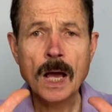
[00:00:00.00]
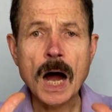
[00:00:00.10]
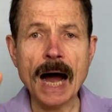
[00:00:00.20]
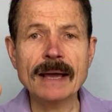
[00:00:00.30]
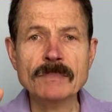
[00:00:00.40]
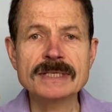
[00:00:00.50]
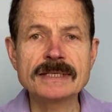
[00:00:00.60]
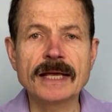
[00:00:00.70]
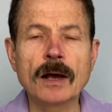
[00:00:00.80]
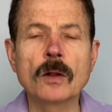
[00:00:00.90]
I must
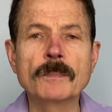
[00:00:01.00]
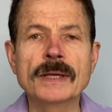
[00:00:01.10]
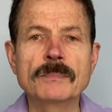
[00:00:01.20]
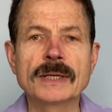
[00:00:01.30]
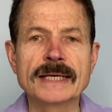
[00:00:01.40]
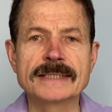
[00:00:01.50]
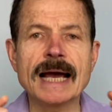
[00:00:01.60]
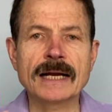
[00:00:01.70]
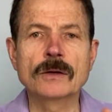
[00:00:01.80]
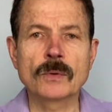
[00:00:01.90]
tell people
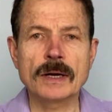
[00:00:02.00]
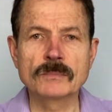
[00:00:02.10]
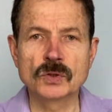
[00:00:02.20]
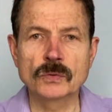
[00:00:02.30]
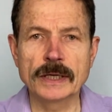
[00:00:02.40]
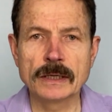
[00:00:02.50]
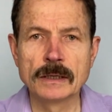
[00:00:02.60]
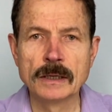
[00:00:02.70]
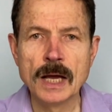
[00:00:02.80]
exactly what I'm doing.